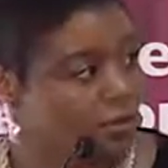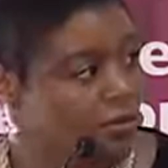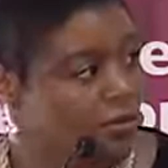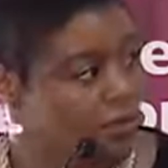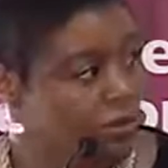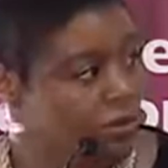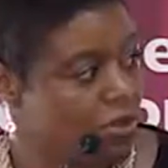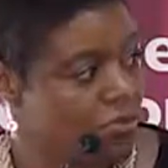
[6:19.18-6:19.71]
We're
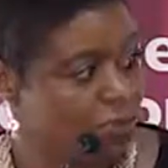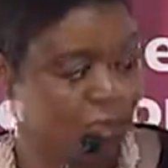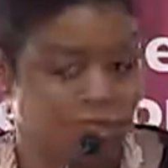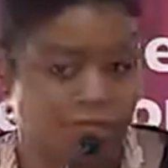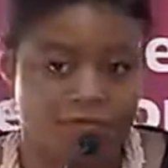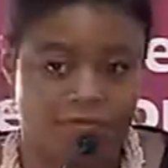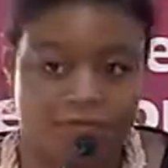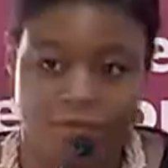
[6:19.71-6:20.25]
talking about
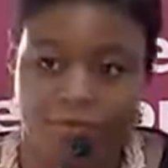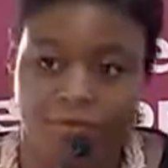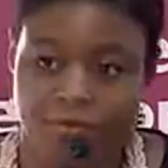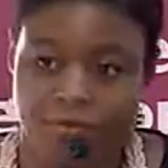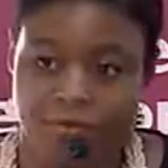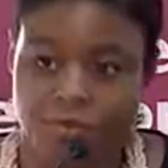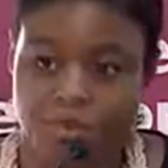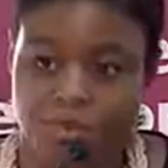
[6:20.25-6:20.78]
an
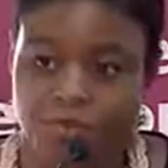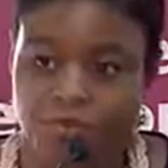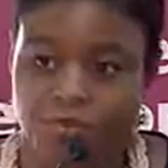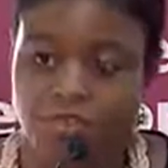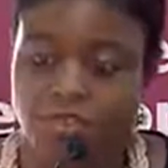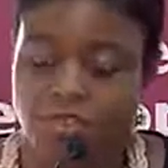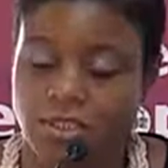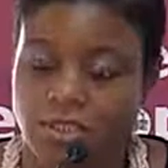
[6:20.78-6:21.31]
environment which is
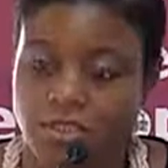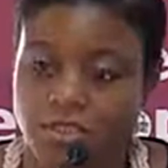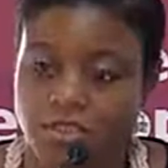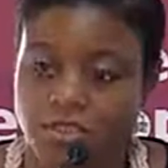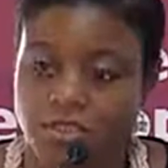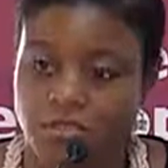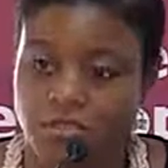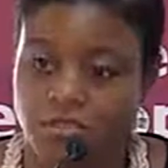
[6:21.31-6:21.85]
French and
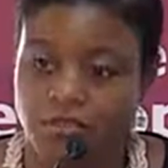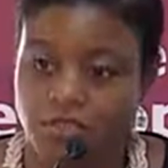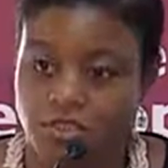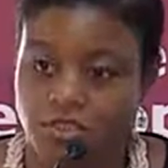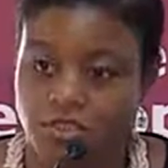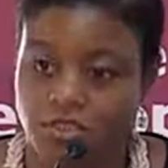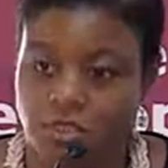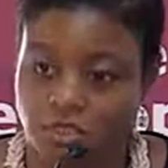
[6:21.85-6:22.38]
English, with
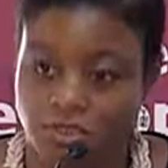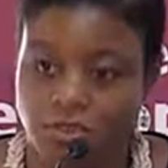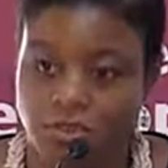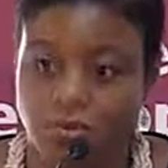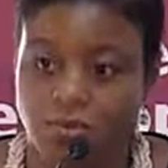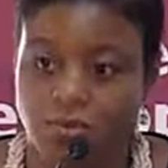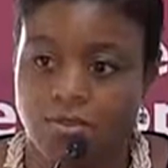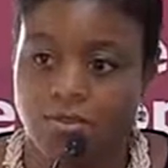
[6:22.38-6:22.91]
French and English
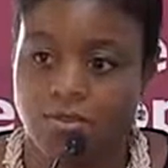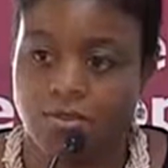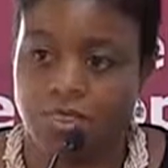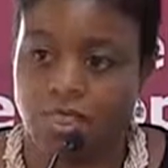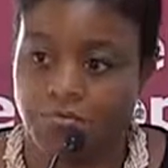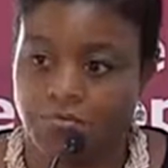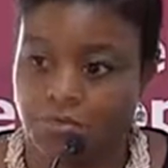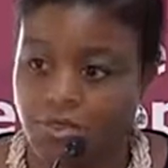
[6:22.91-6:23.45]
laws,
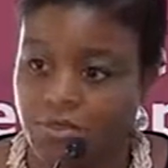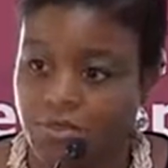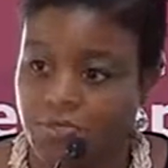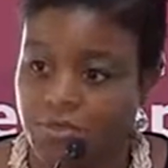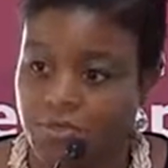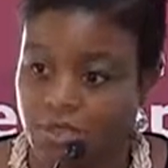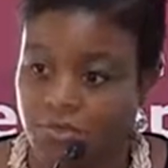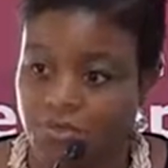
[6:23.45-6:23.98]

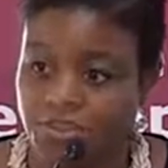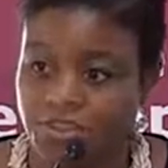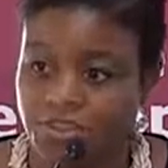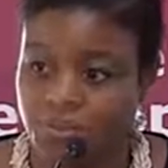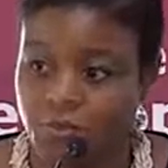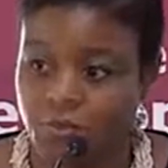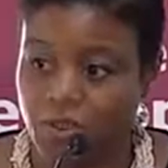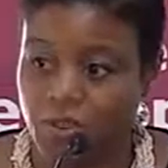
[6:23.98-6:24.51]
Muslims and
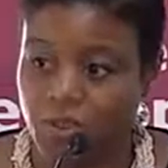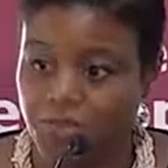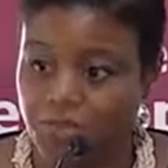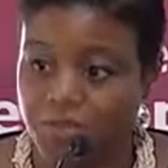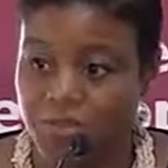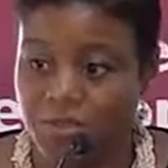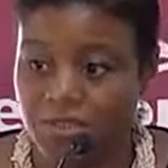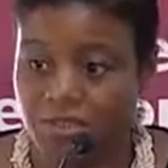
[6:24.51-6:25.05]
Christians working
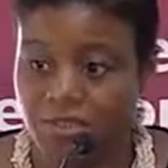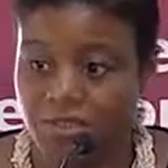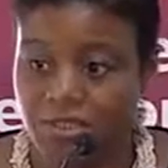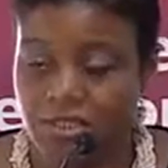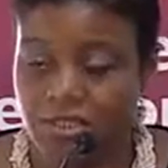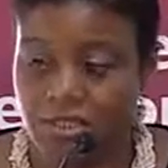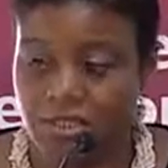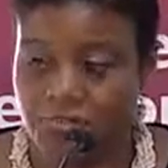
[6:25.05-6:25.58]
very peacefully
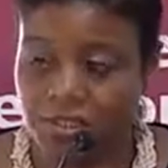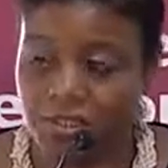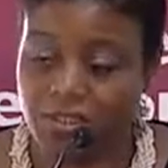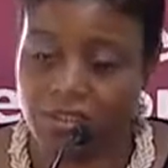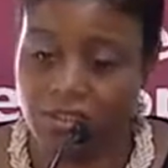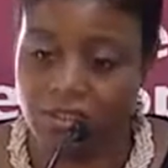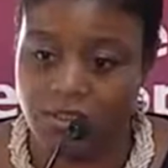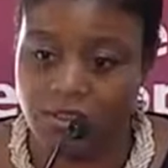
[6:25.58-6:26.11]
together,
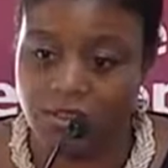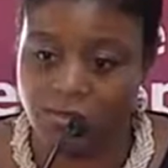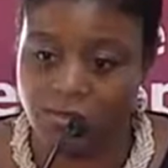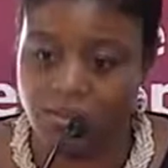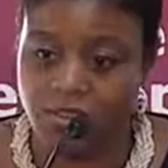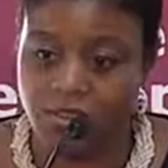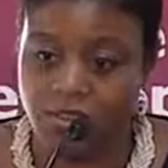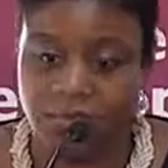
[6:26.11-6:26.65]
regardless of
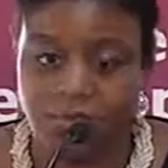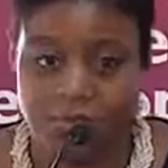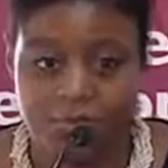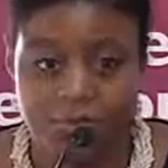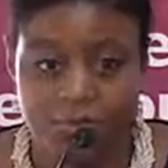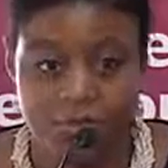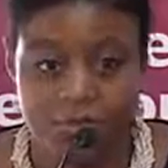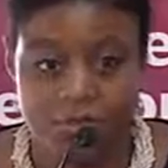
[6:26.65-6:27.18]
what you hear about
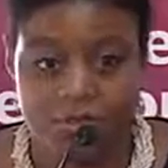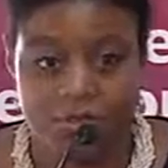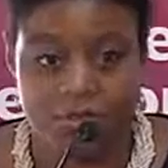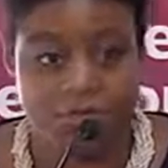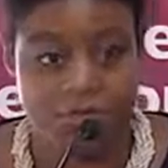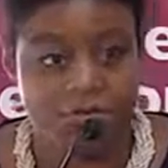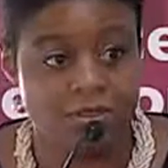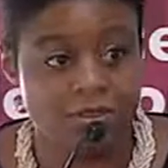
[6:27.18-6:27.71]
Boko
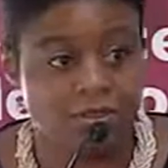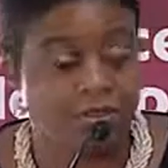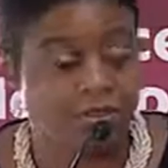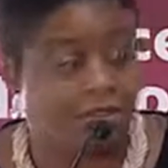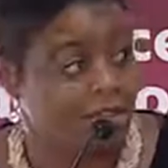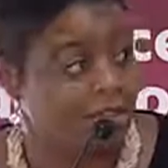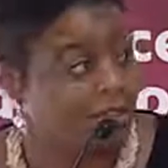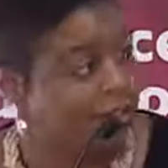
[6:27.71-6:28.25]
Haram. Don't listen
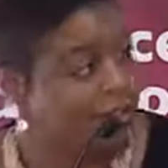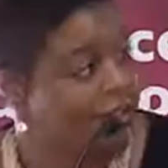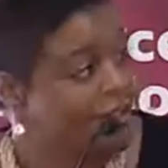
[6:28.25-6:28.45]
to that.